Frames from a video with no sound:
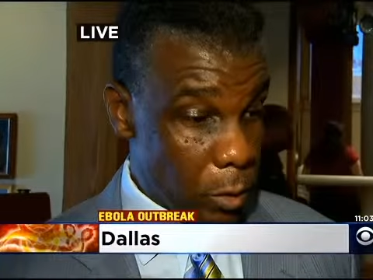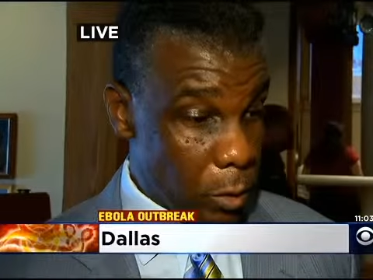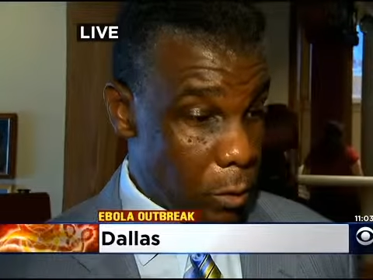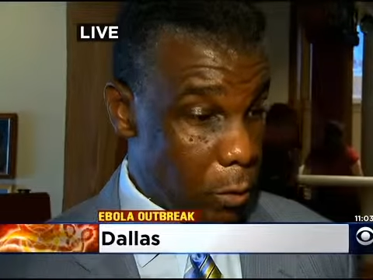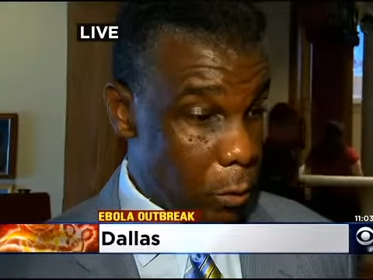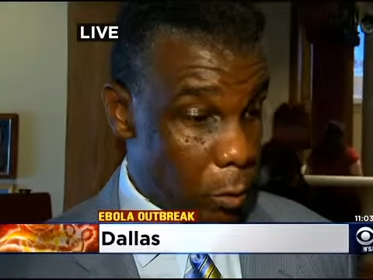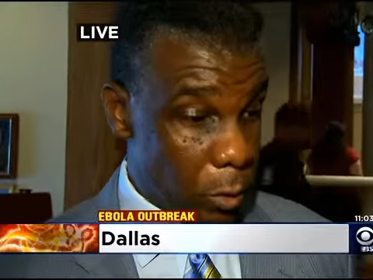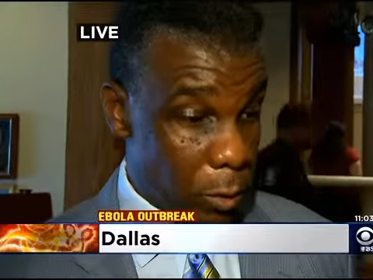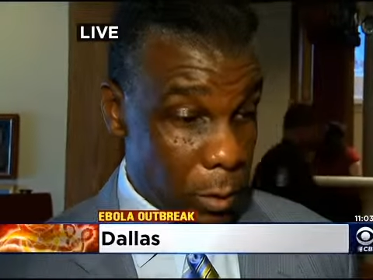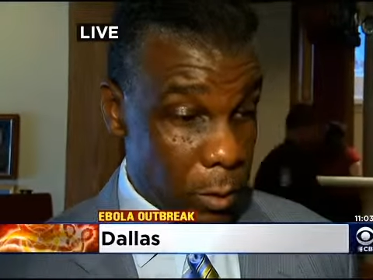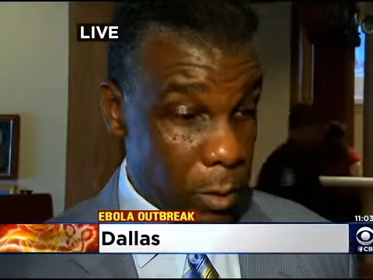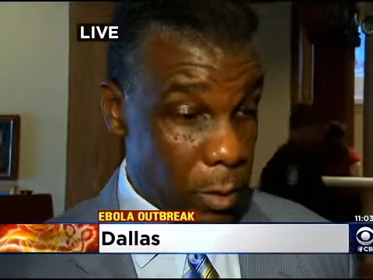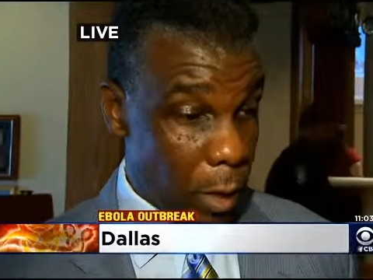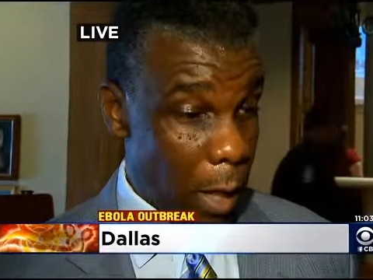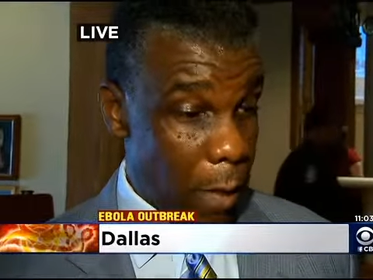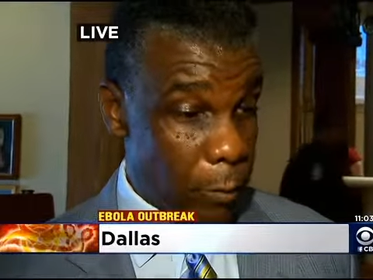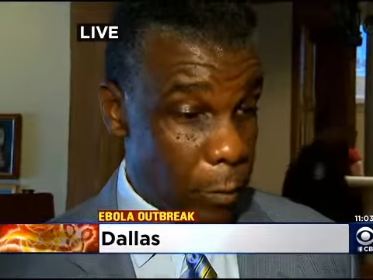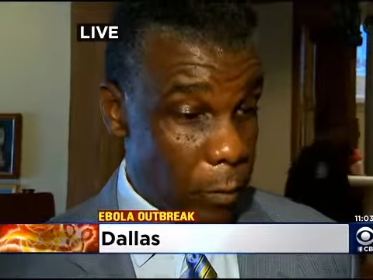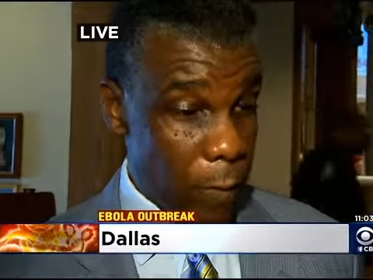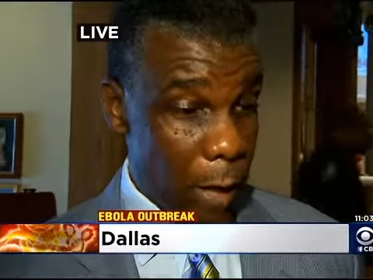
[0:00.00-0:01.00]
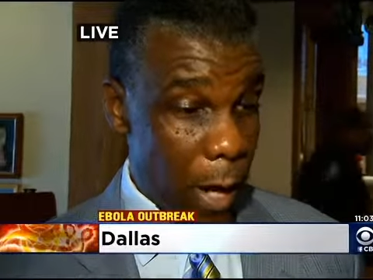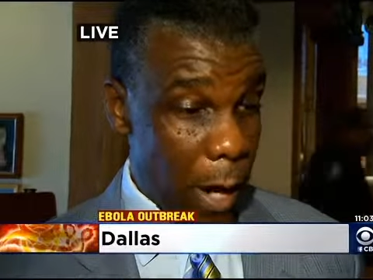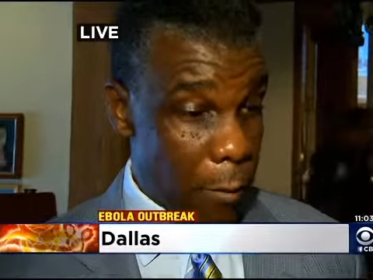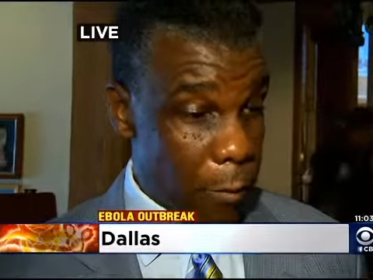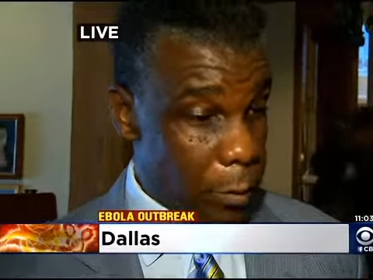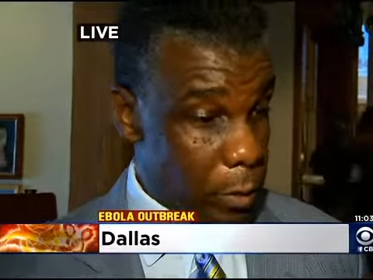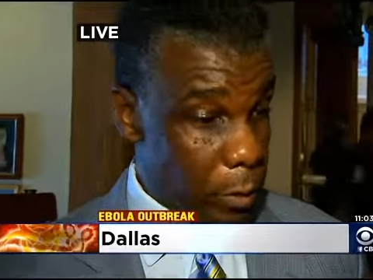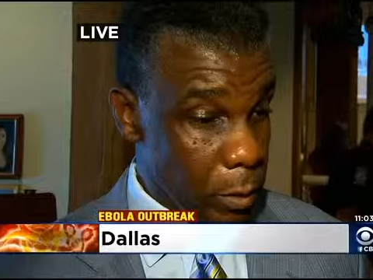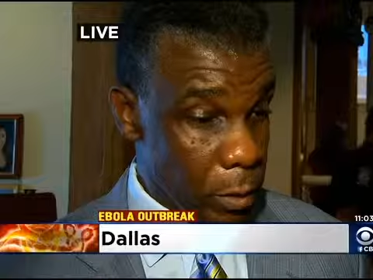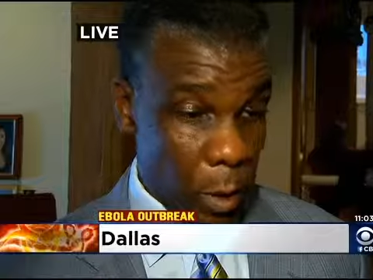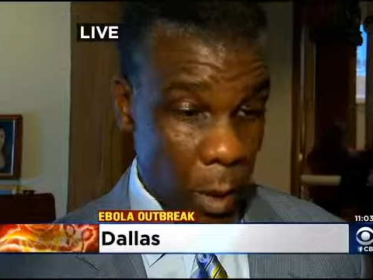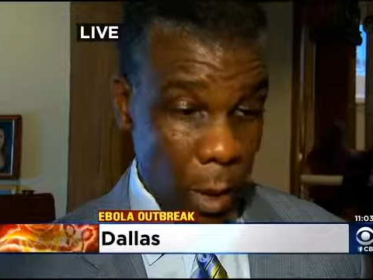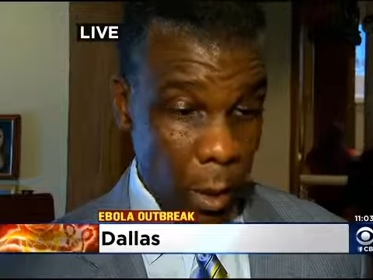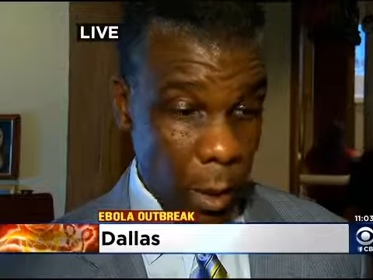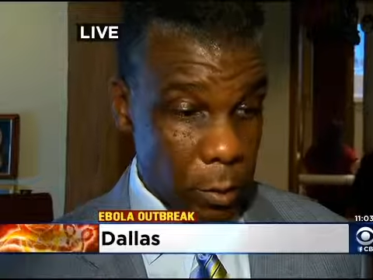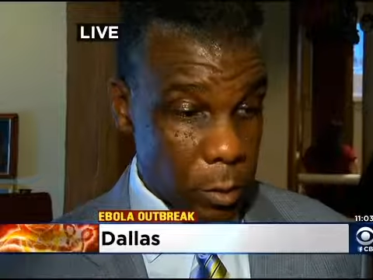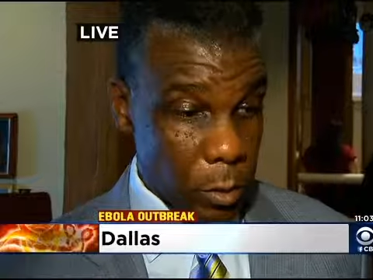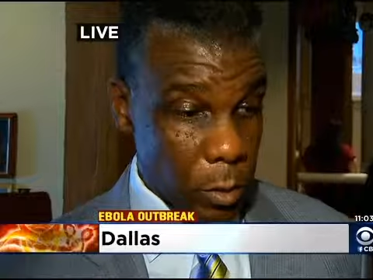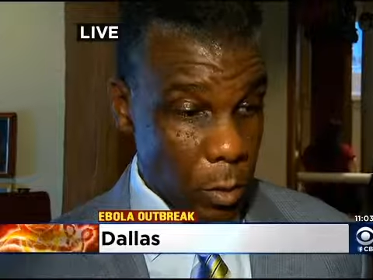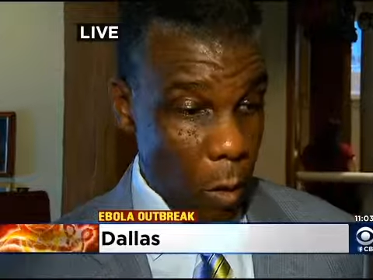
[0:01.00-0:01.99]
to these type of viruses.
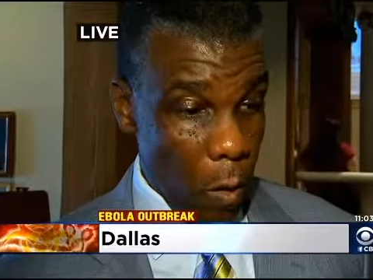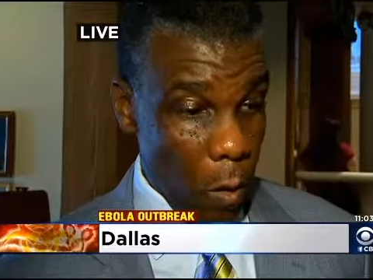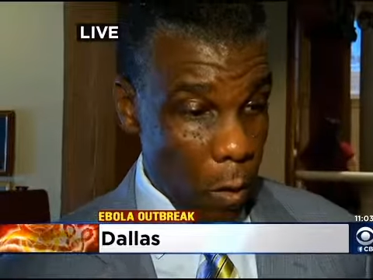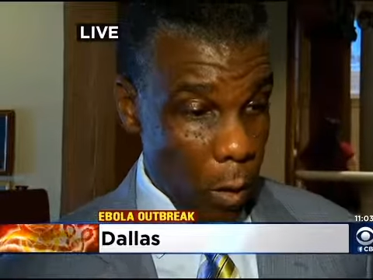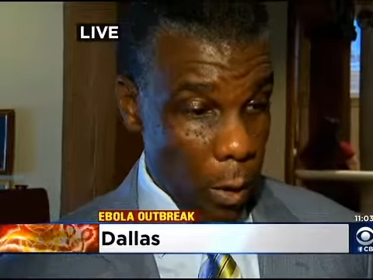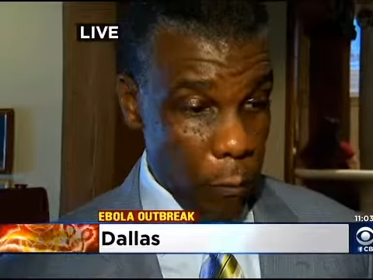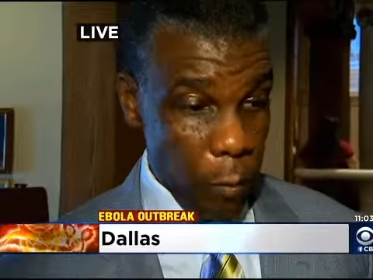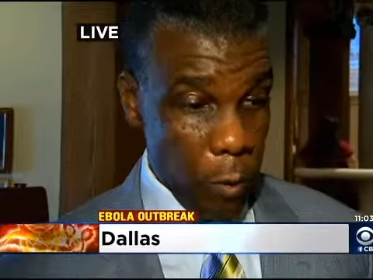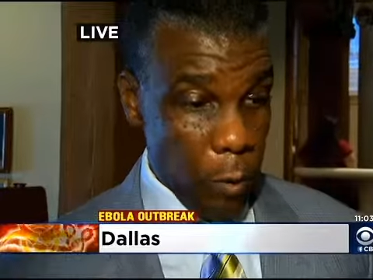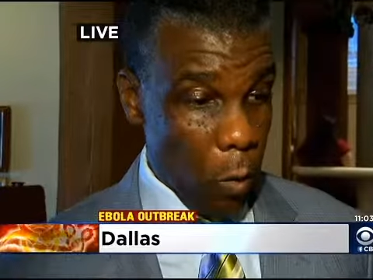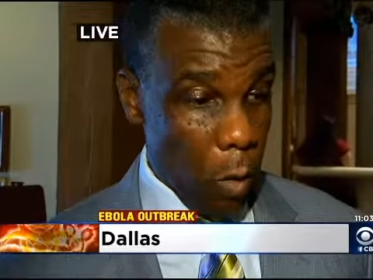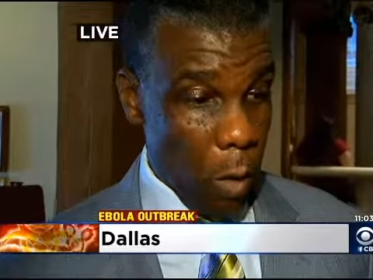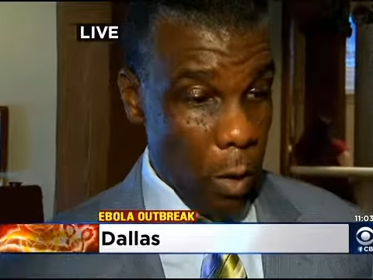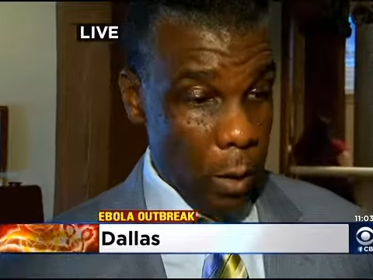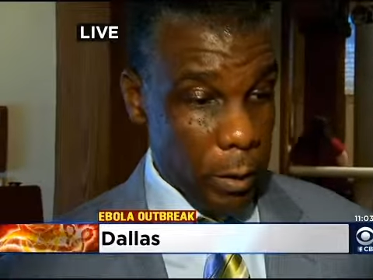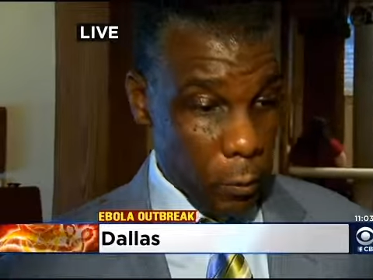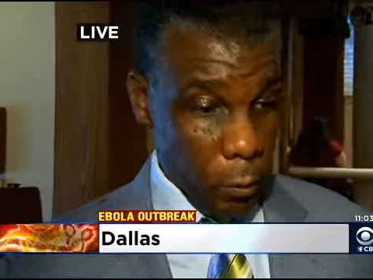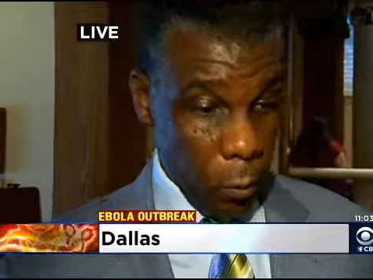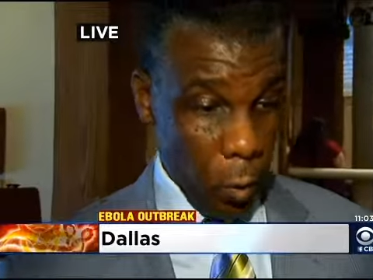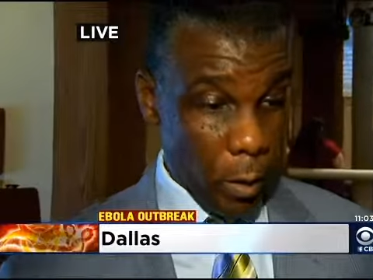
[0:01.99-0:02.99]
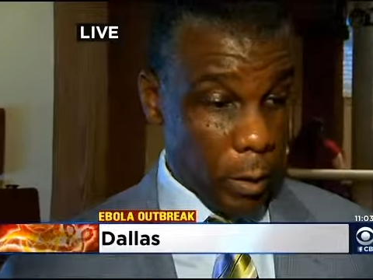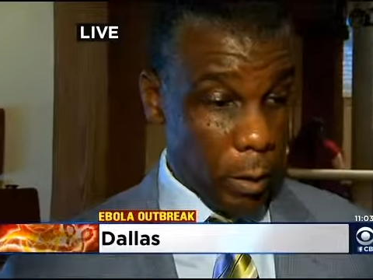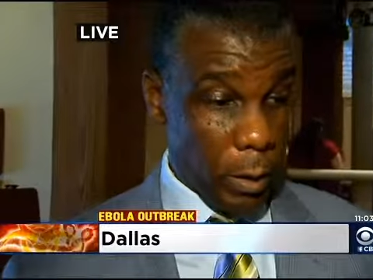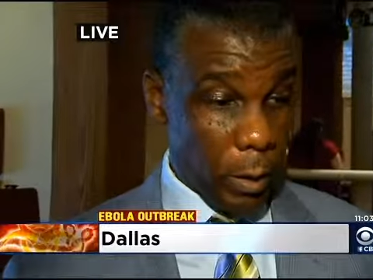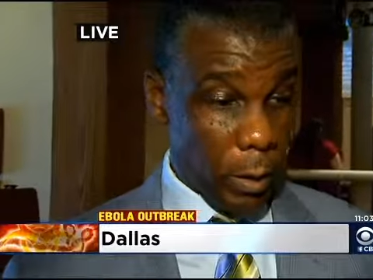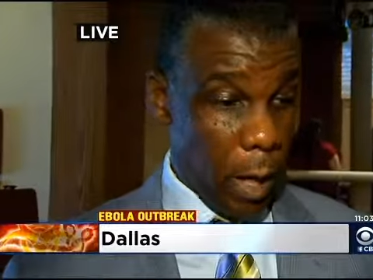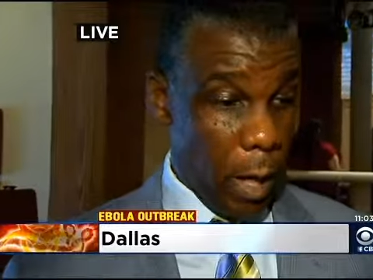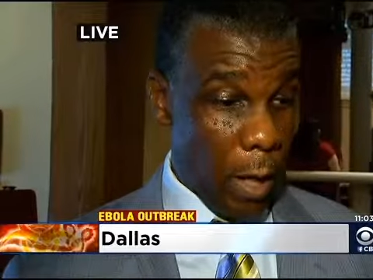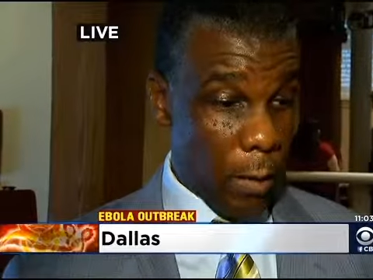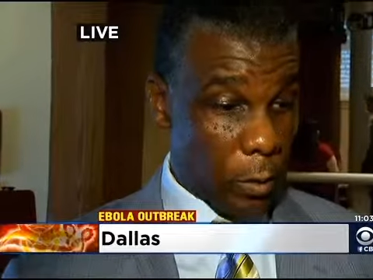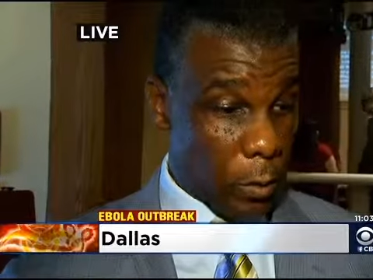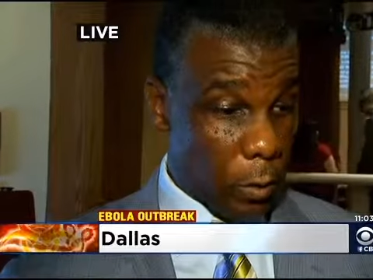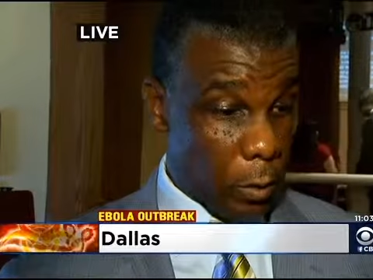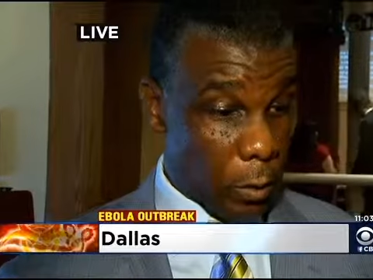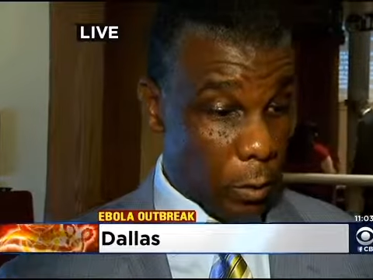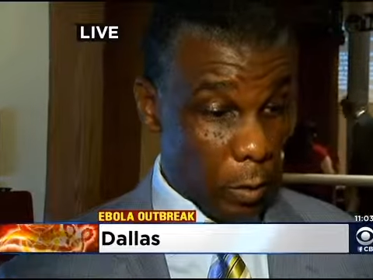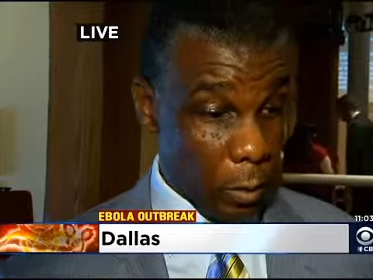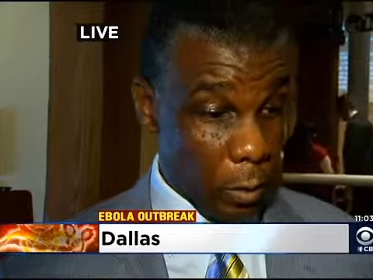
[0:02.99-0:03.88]
And so everyone is working in concert,